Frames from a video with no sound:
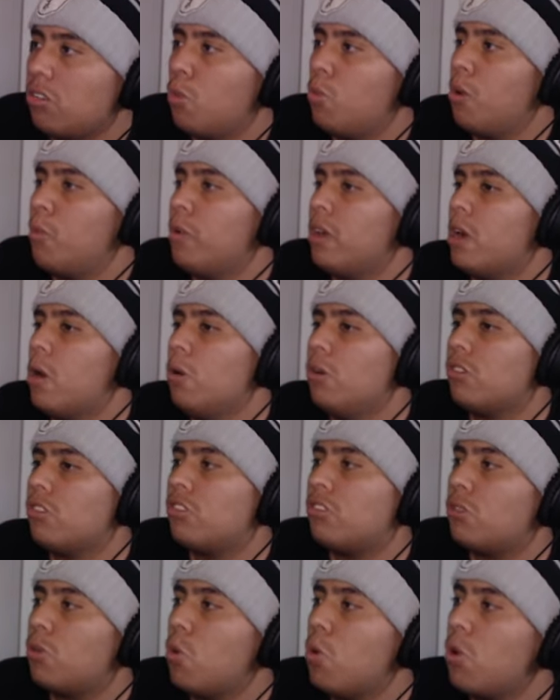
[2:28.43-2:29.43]
when we go to
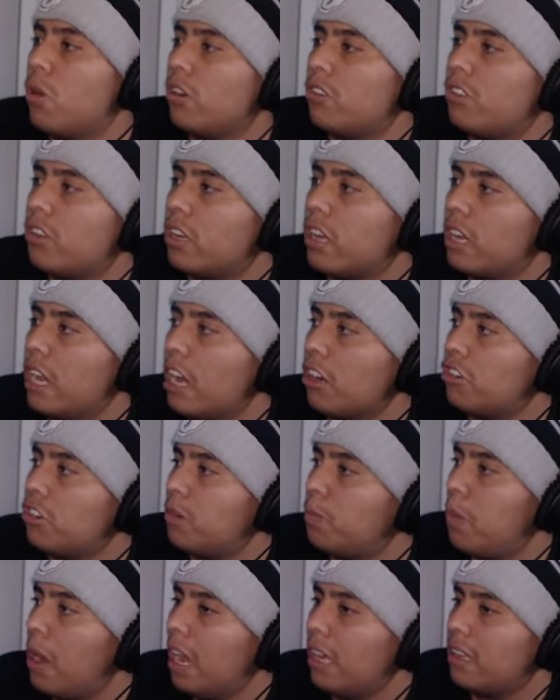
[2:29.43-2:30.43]
stores, you can
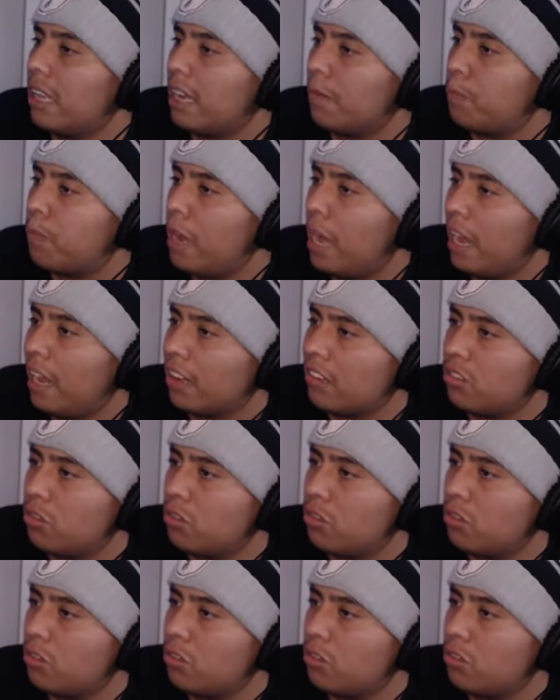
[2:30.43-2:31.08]
actually buy like packs